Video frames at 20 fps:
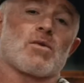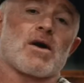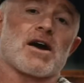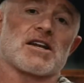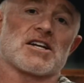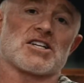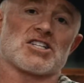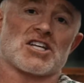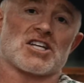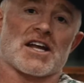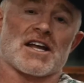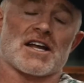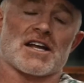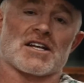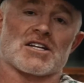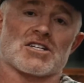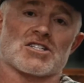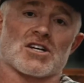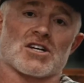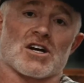to
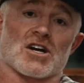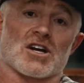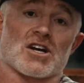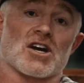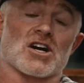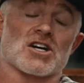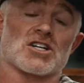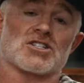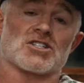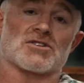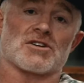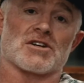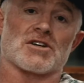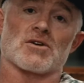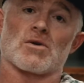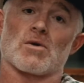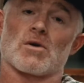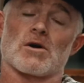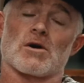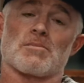change a country
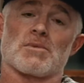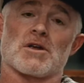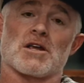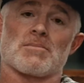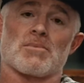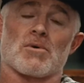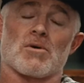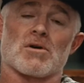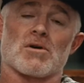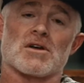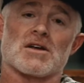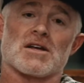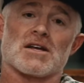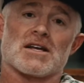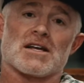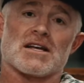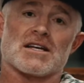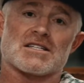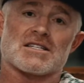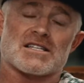or a people,
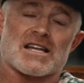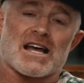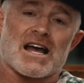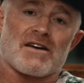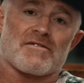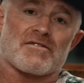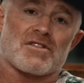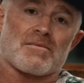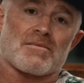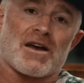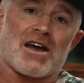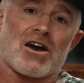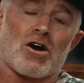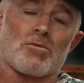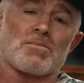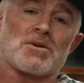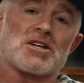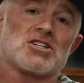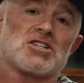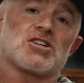is to have them help
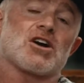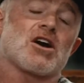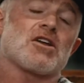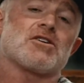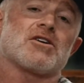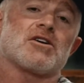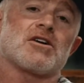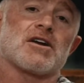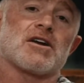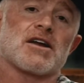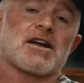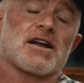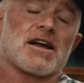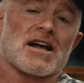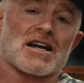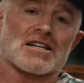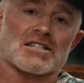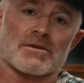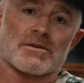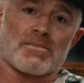each other
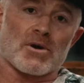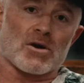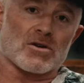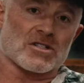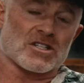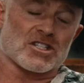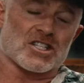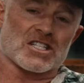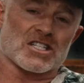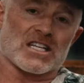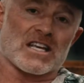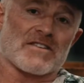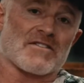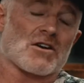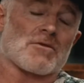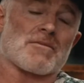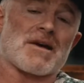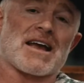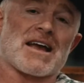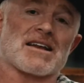as opposed to just giving
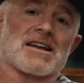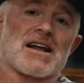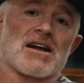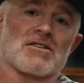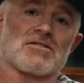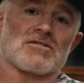them handouts.